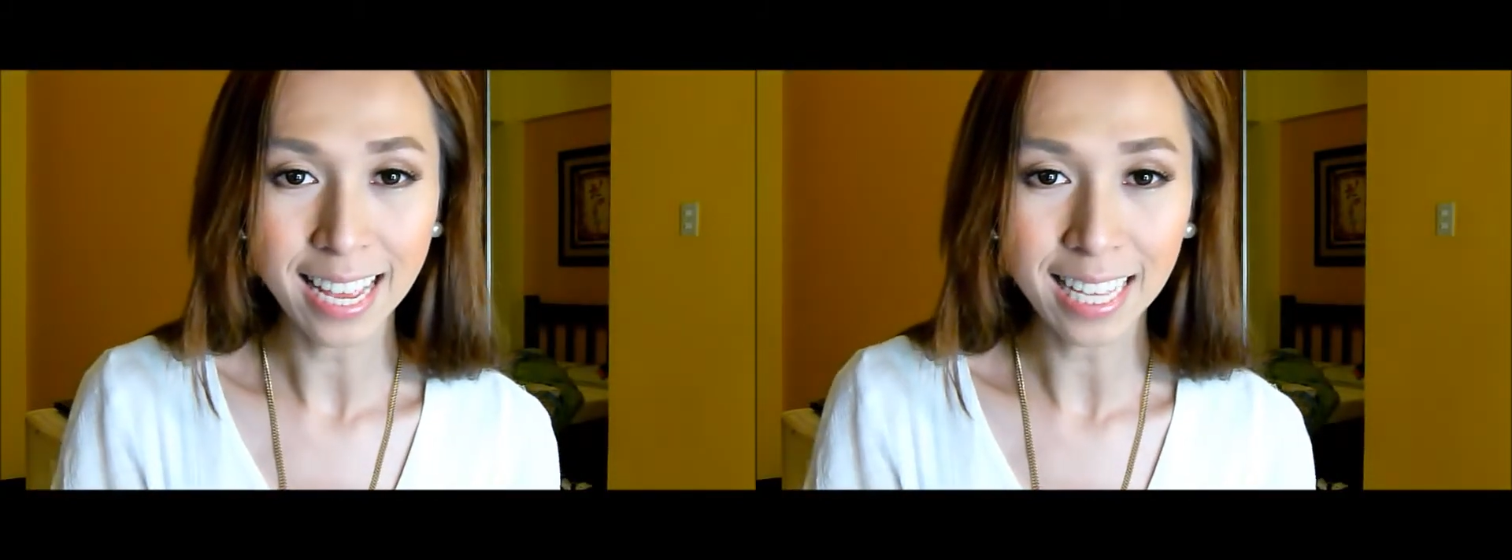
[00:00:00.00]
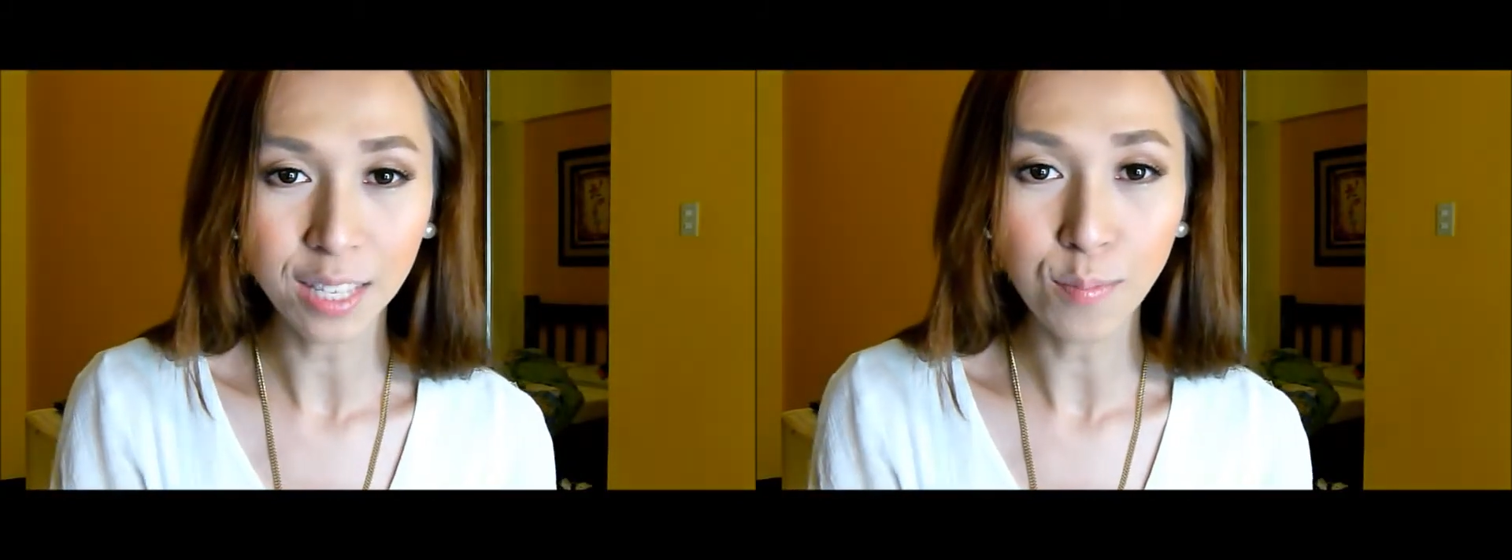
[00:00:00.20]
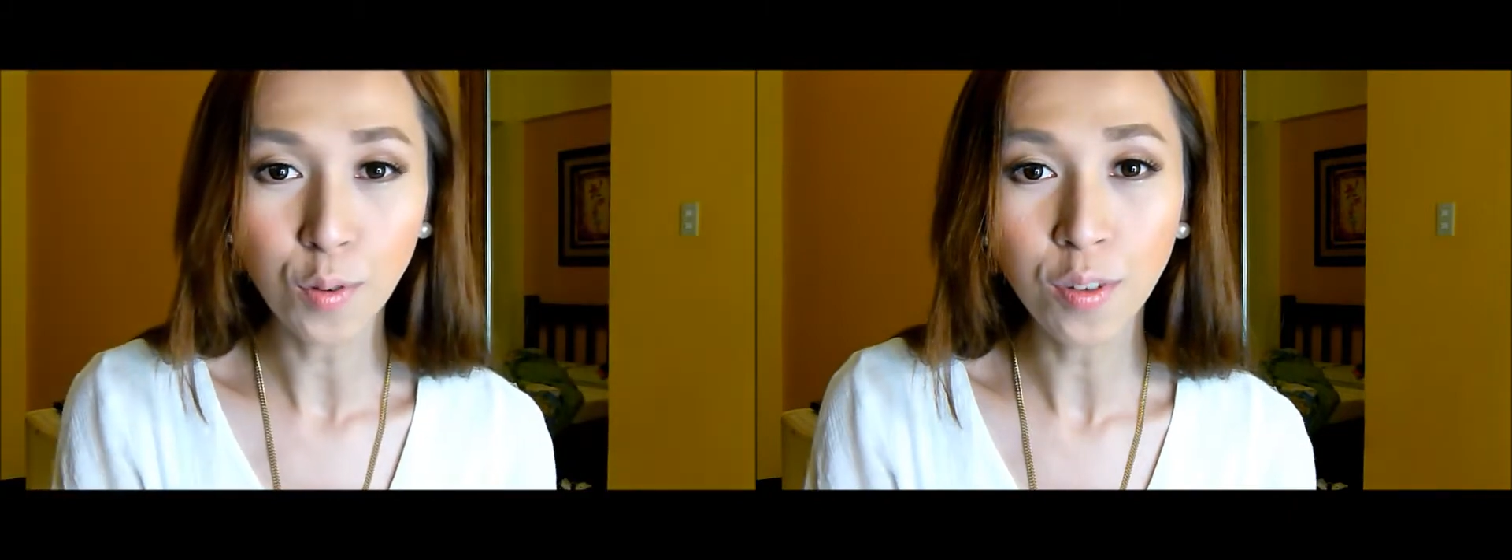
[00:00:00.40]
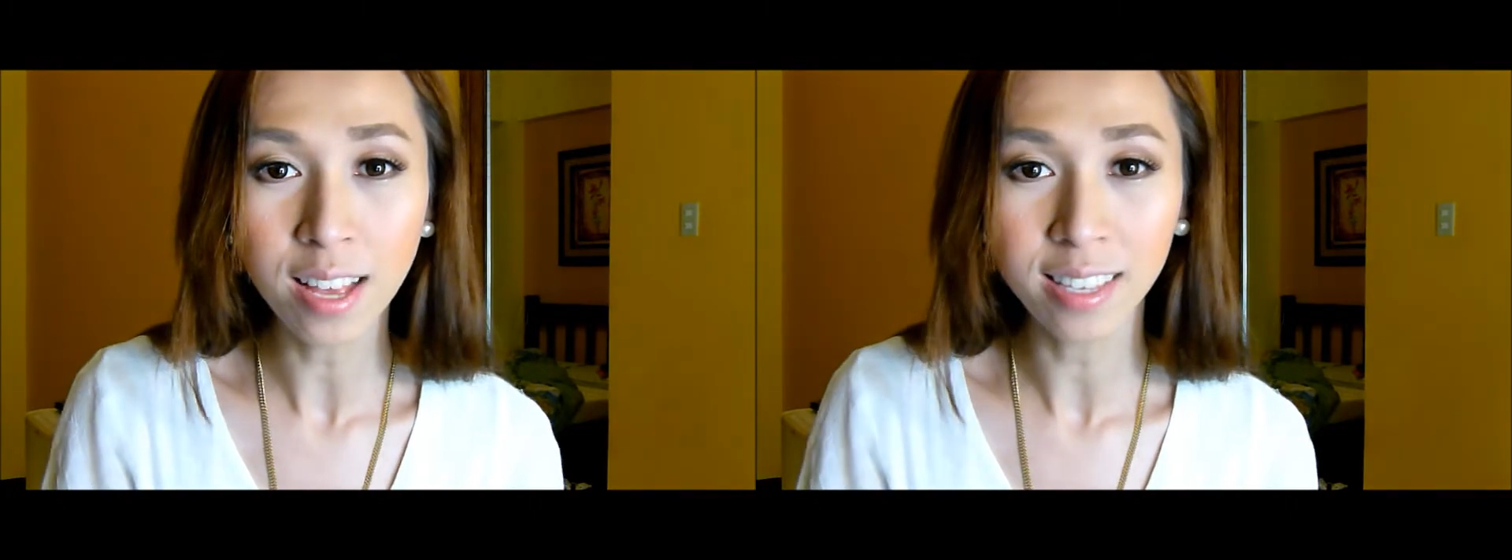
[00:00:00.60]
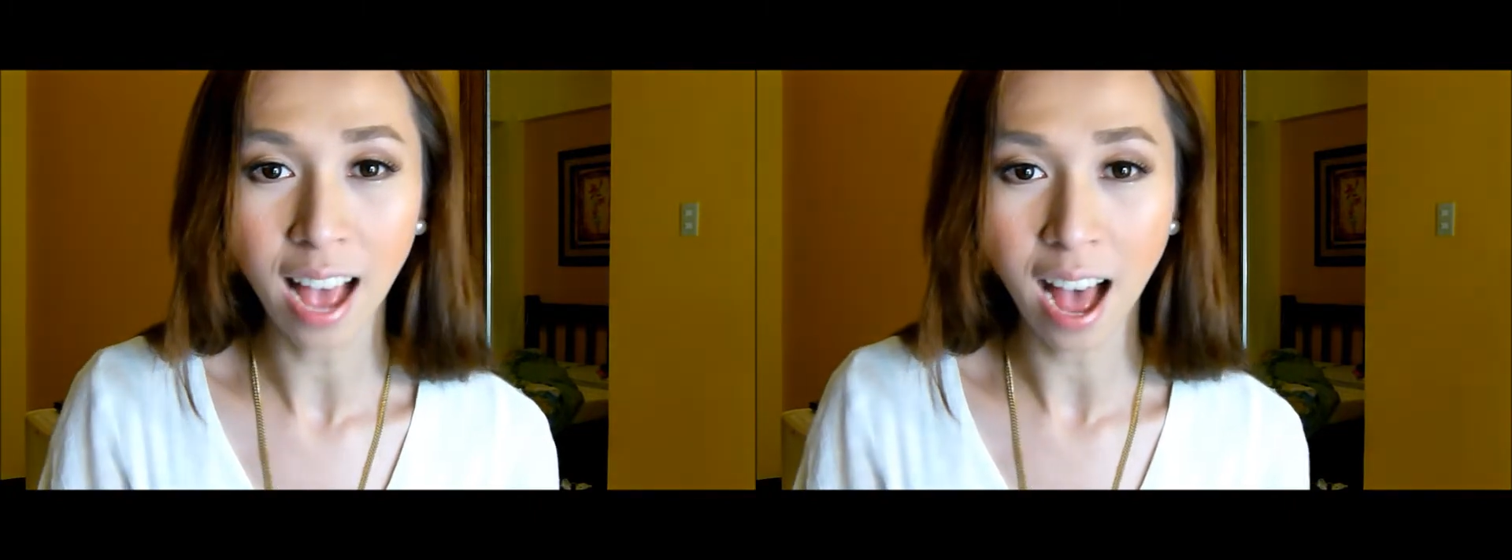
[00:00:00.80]
it
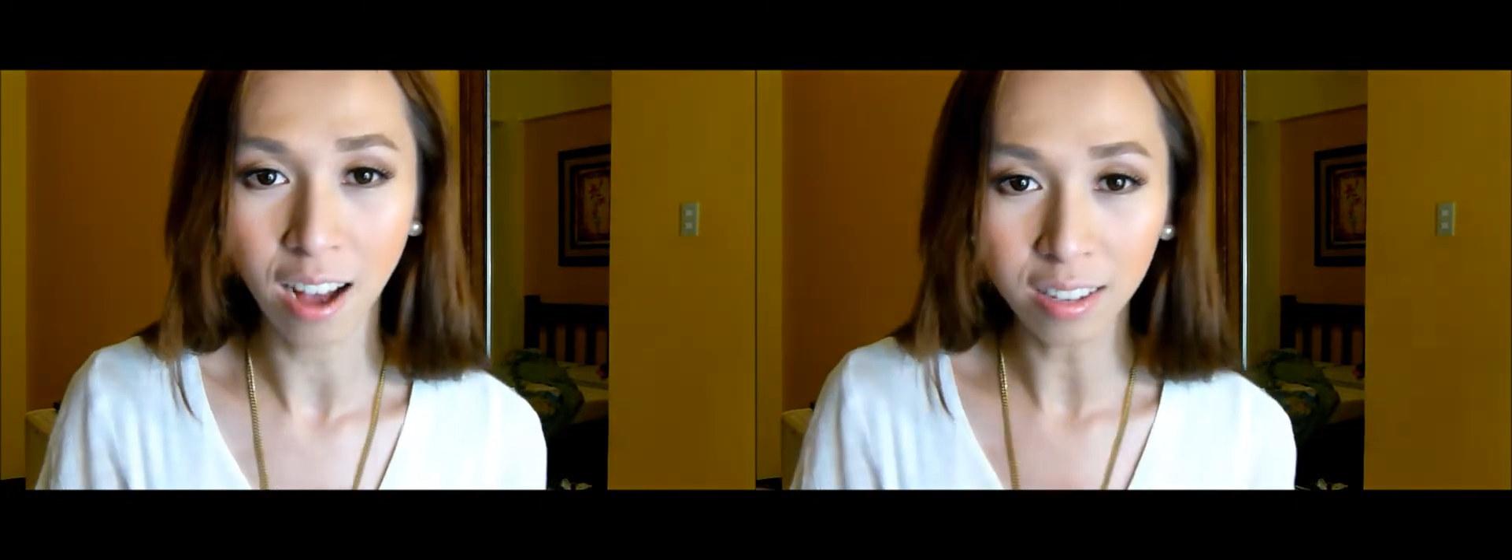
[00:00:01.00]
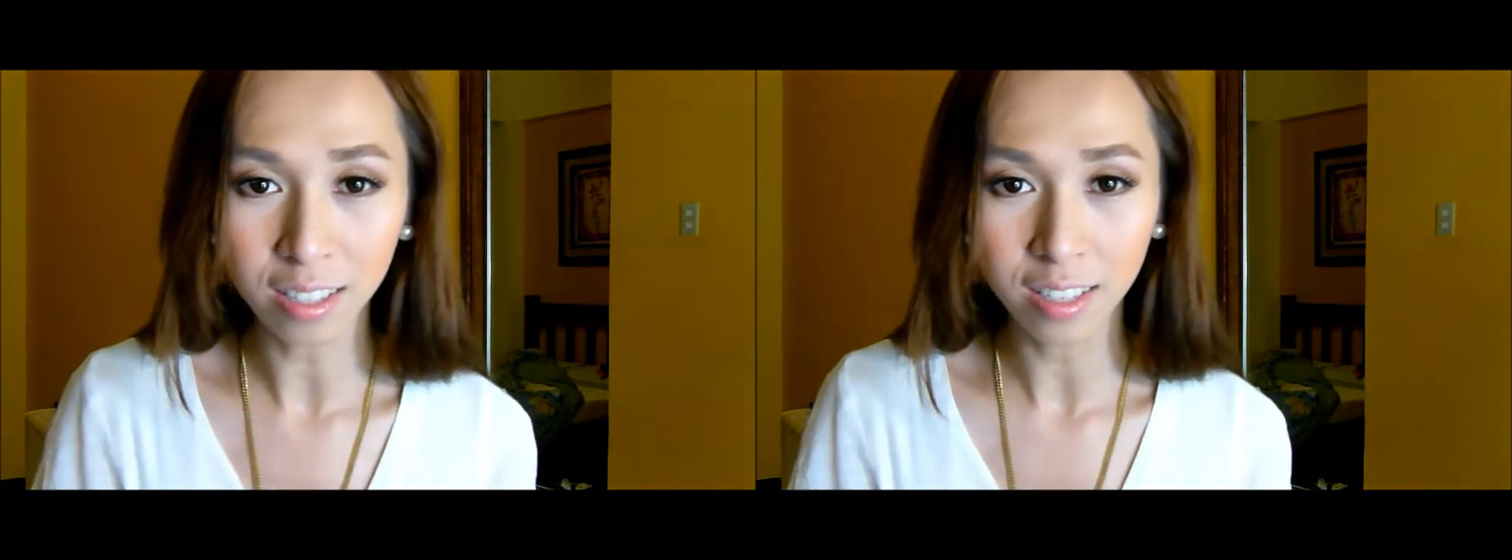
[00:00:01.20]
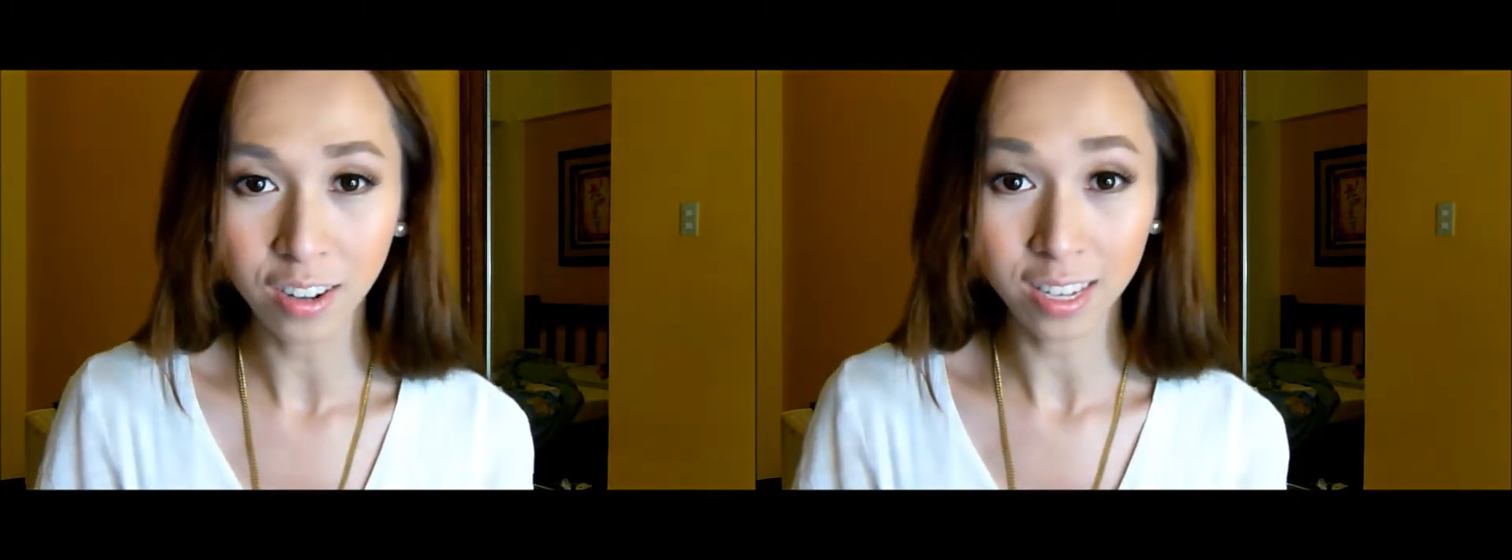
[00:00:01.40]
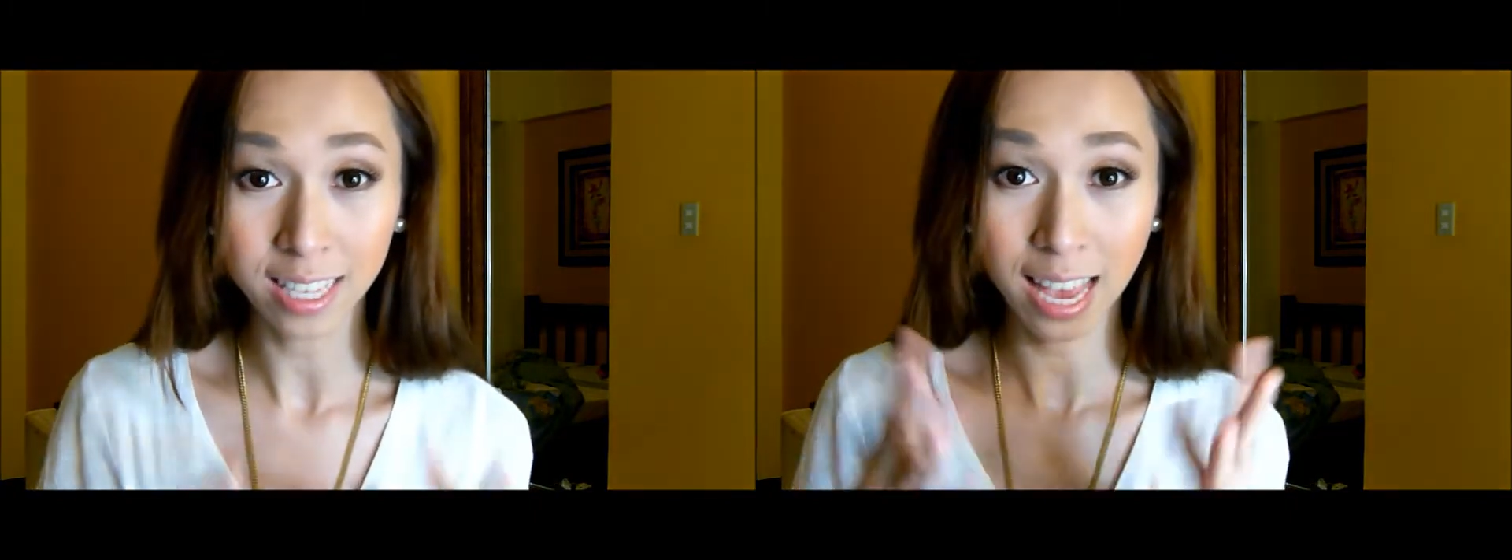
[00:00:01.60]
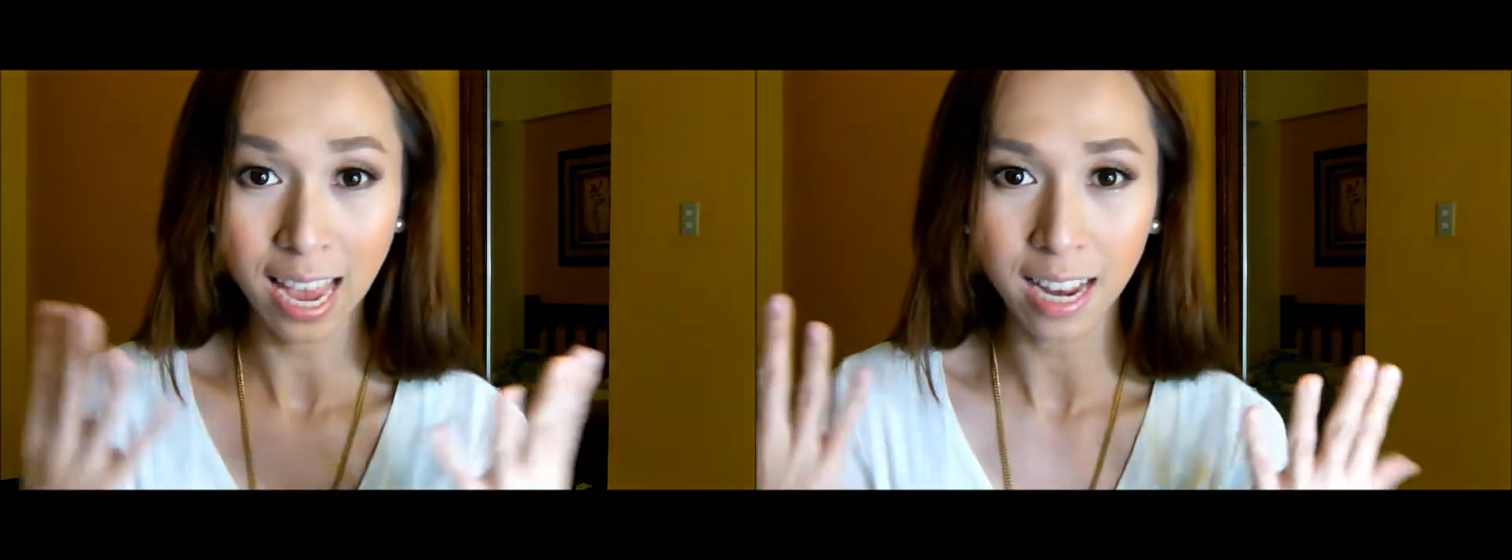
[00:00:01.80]
smoothens out your
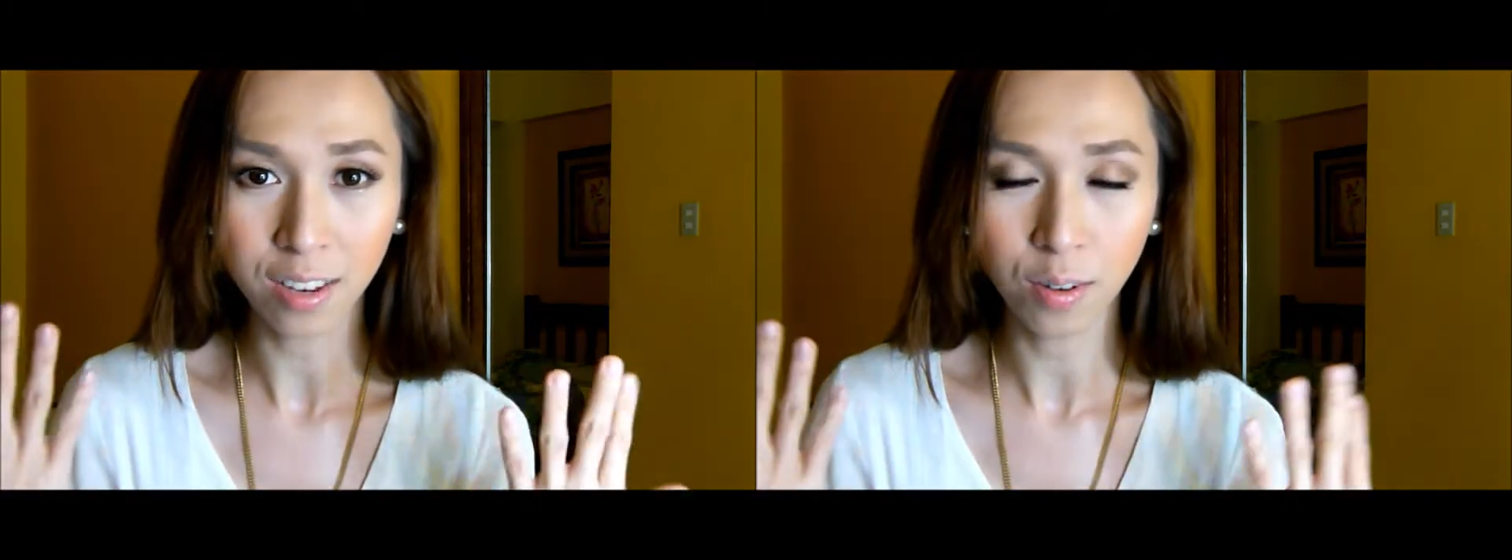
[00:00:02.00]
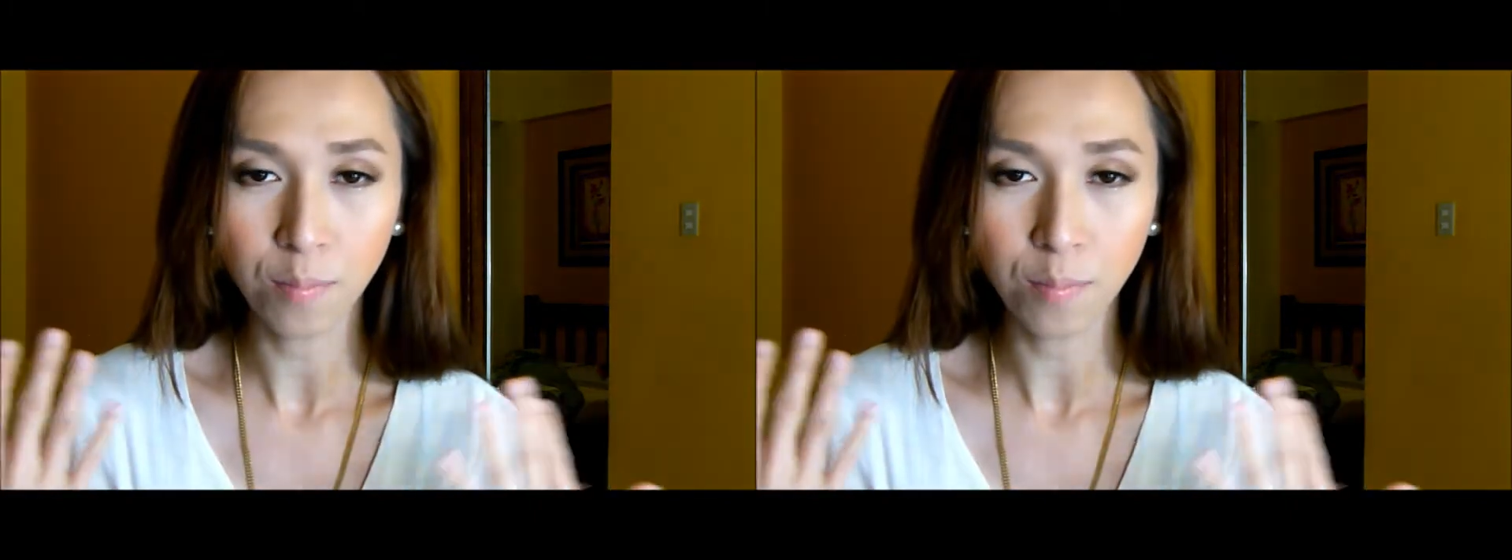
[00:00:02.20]
skin, no?